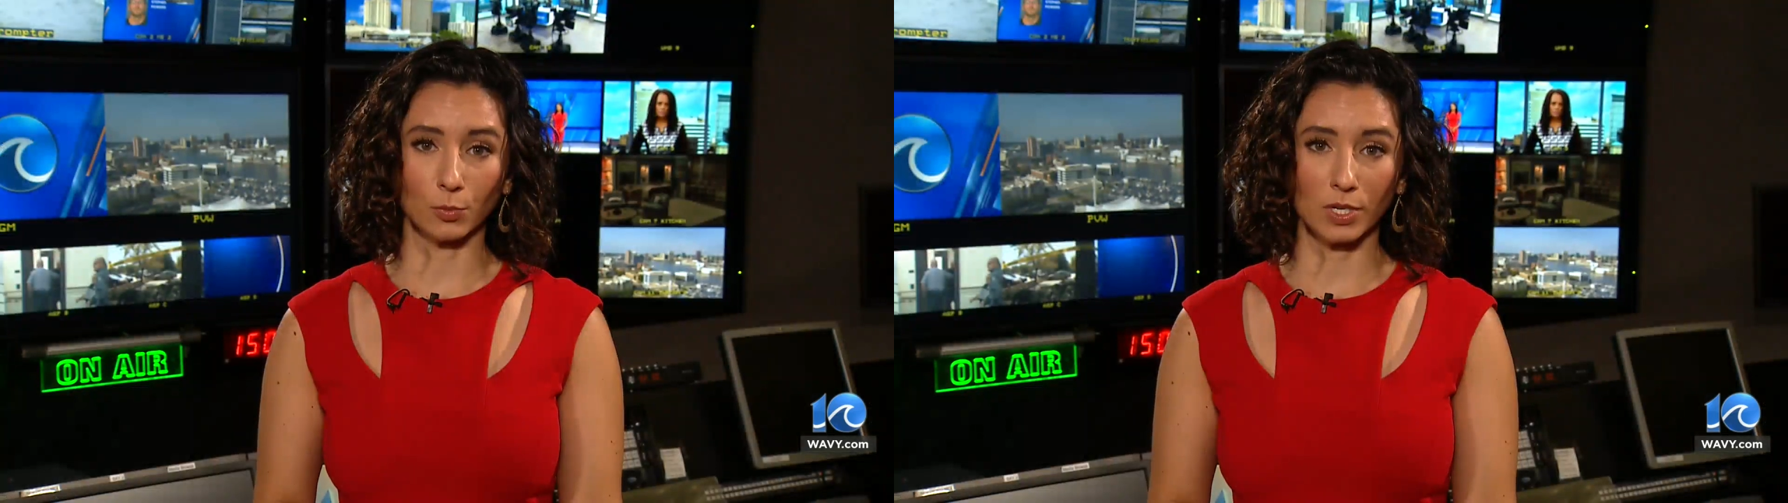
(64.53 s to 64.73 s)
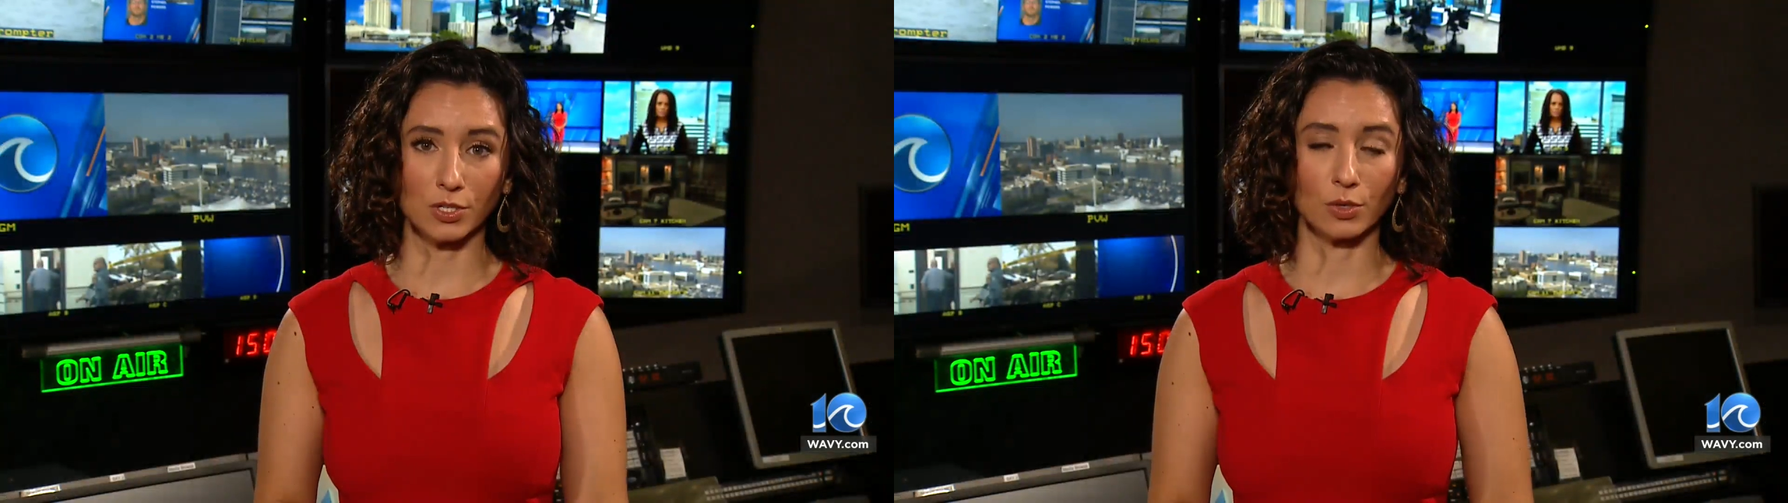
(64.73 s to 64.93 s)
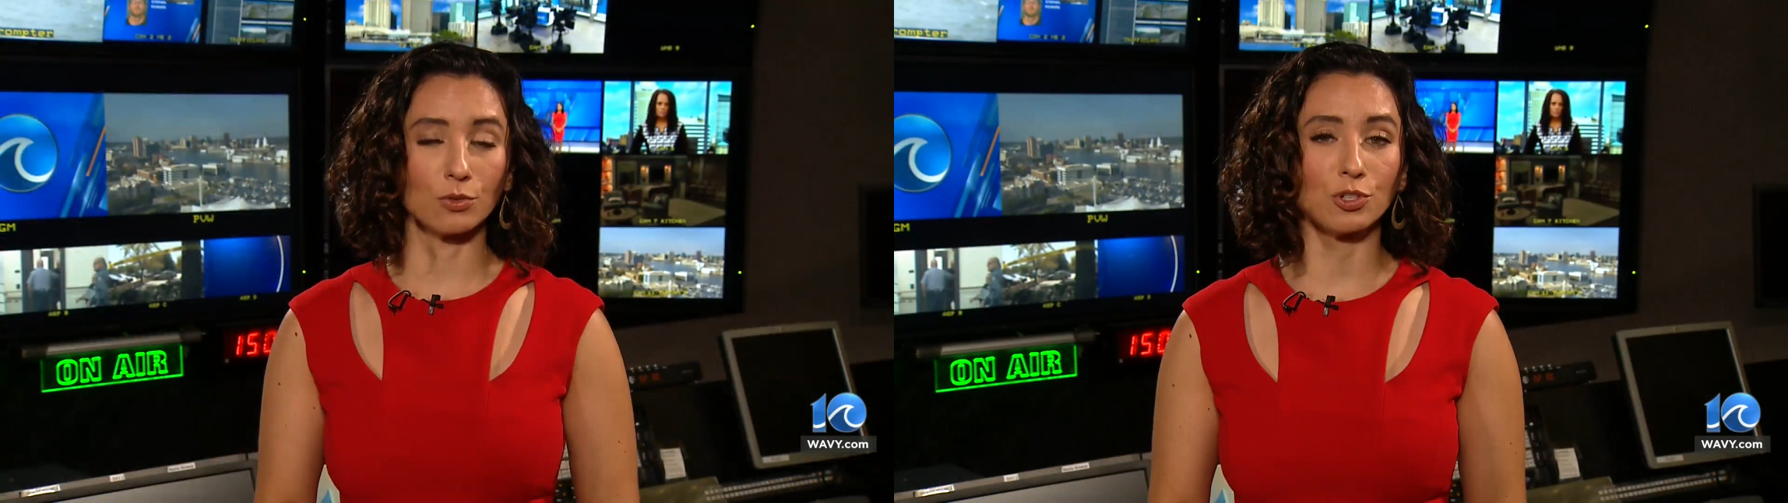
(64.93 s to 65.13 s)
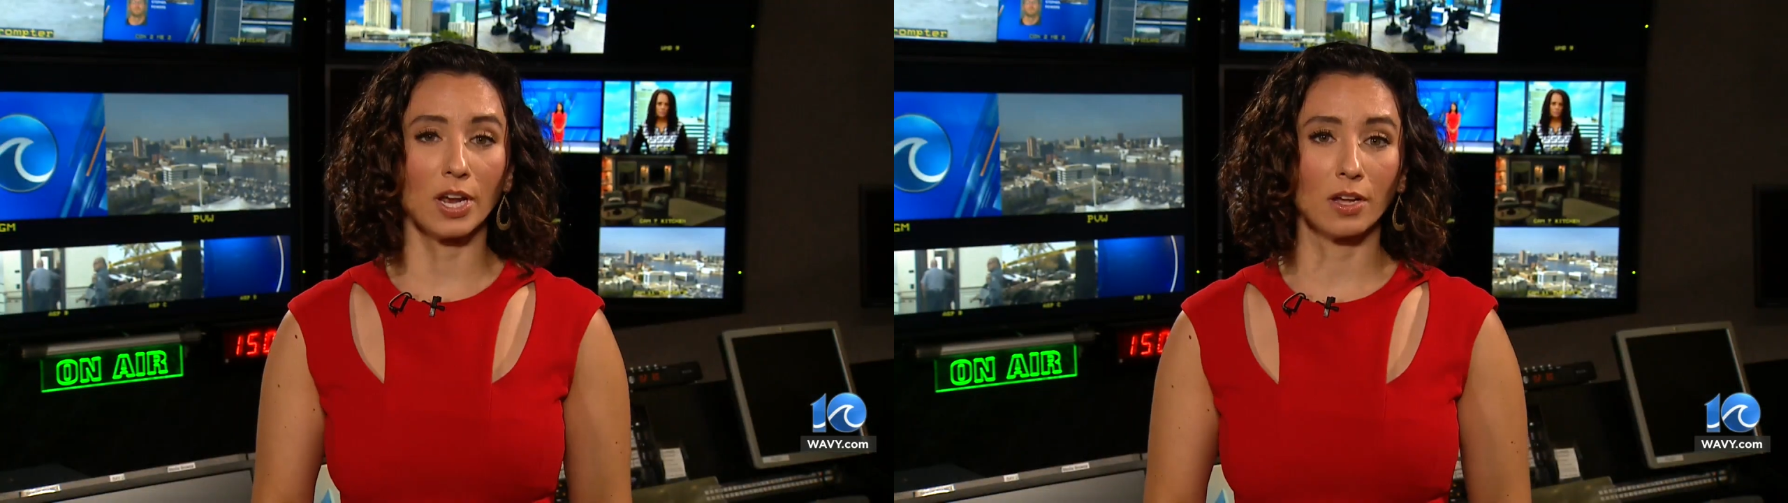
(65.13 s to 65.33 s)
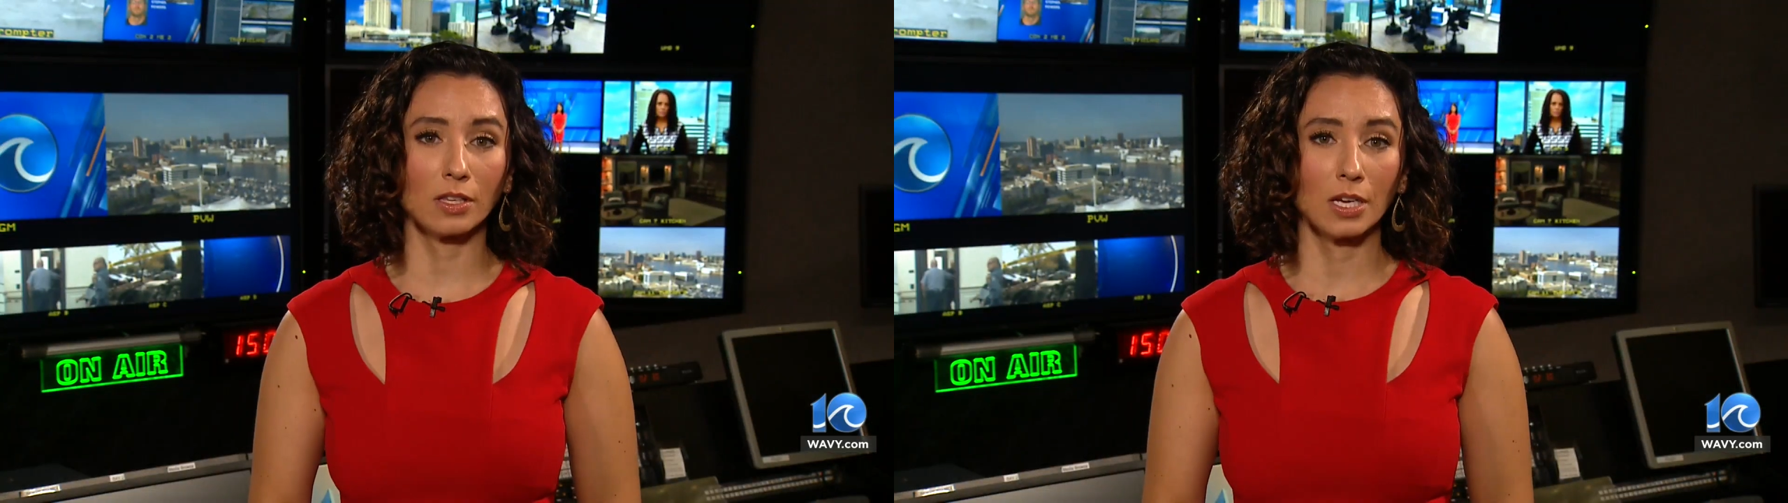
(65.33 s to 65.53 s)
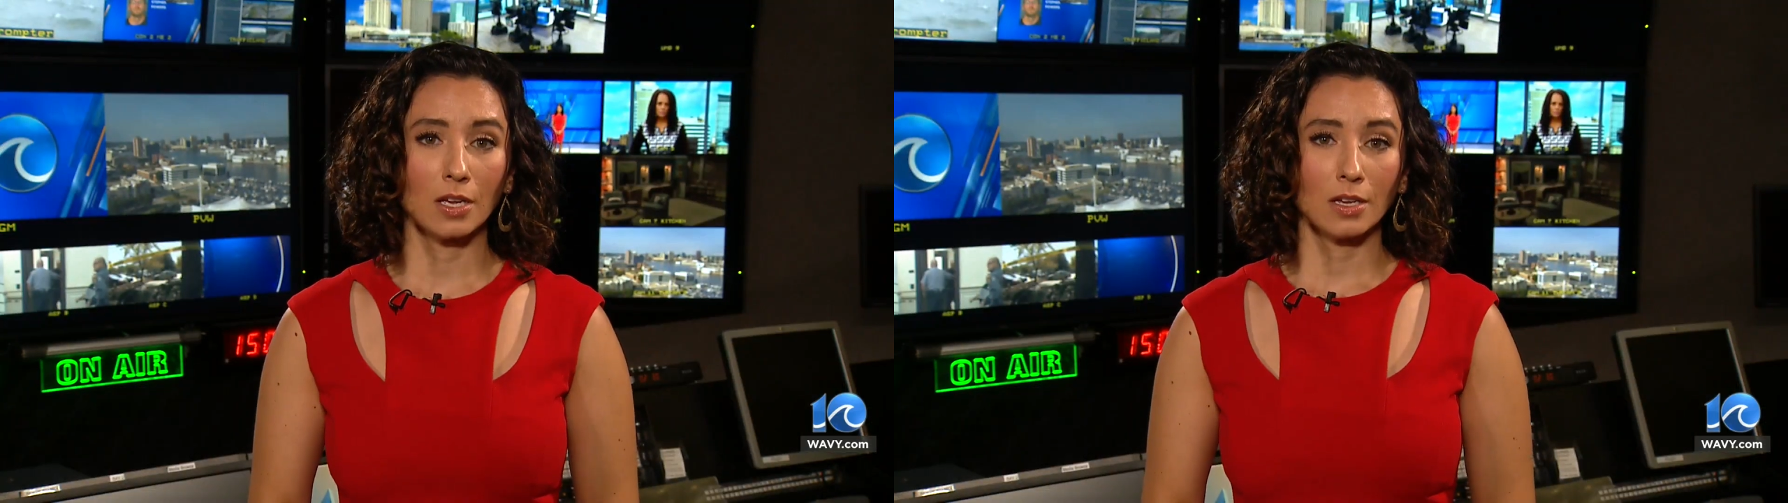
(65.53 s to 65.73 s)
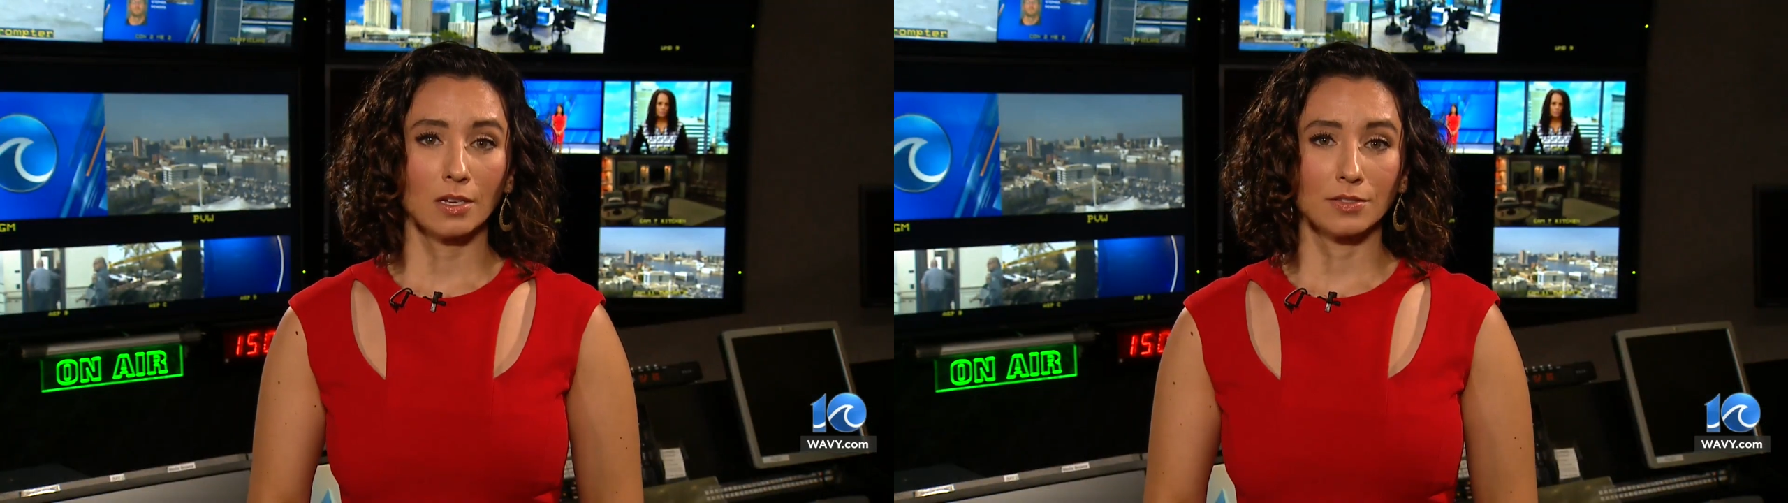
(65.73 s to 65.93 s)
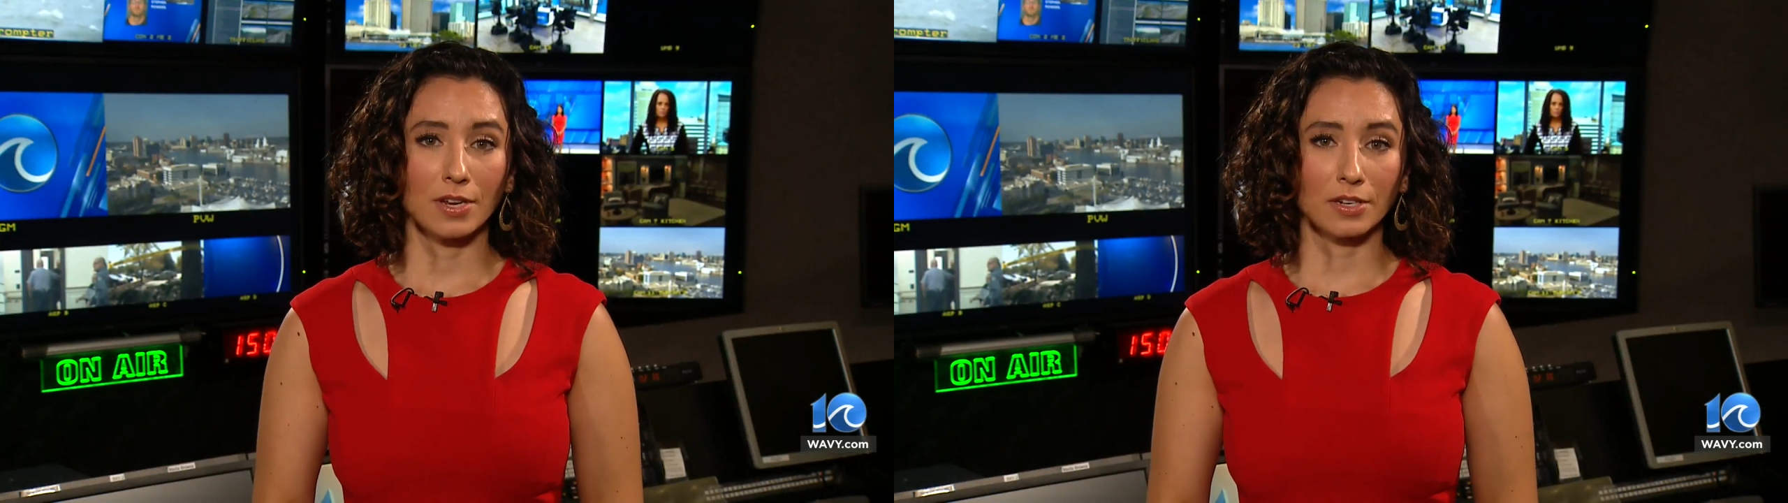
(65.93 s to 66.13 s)
Regional Jail.
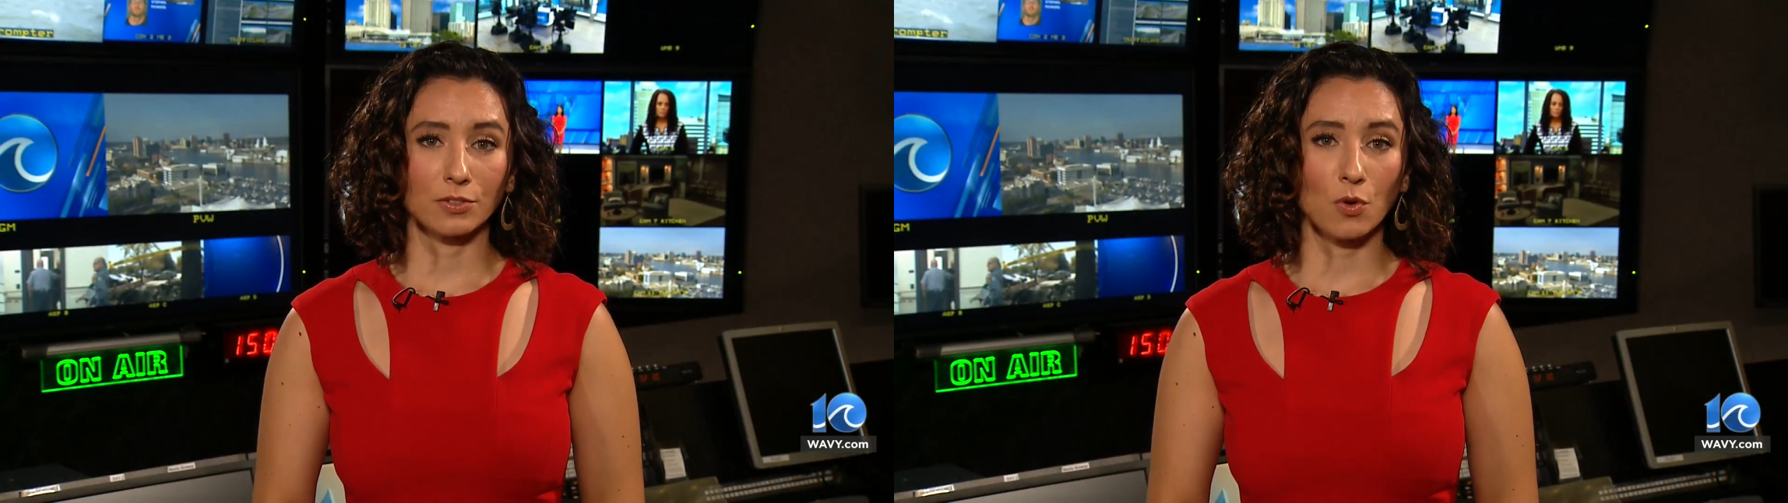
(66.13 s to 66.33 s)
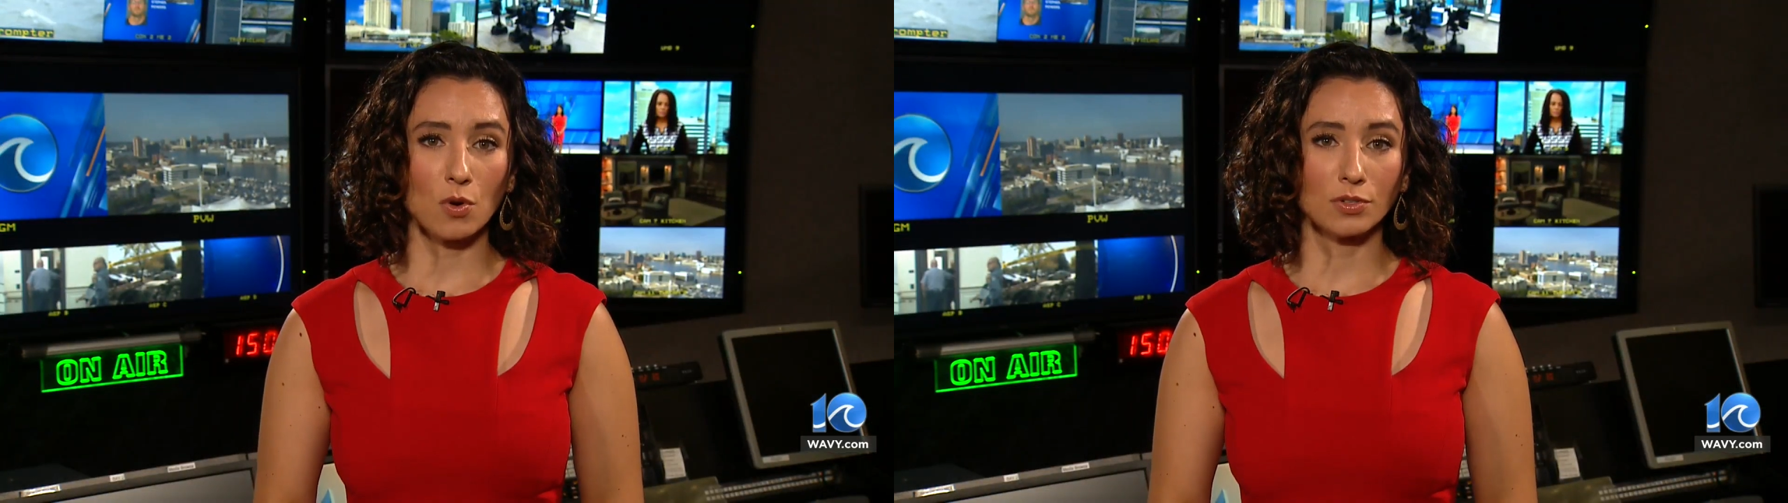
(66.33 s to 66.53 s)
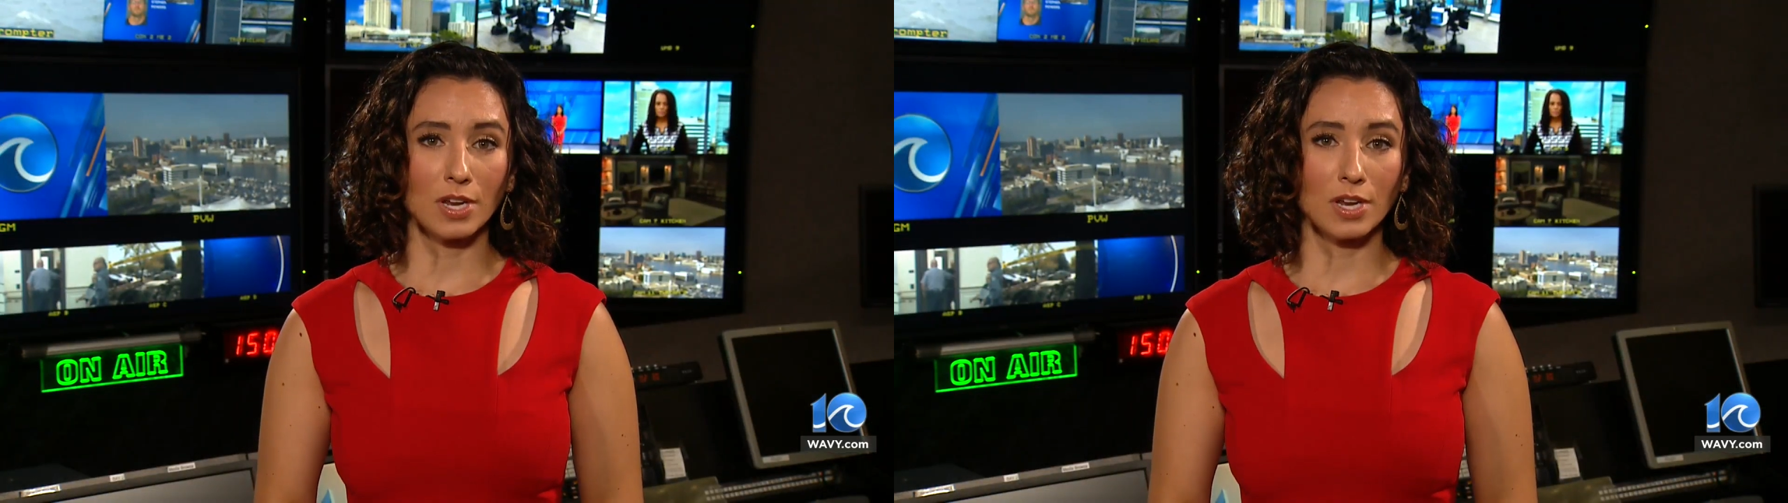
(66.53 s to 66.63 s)
His next court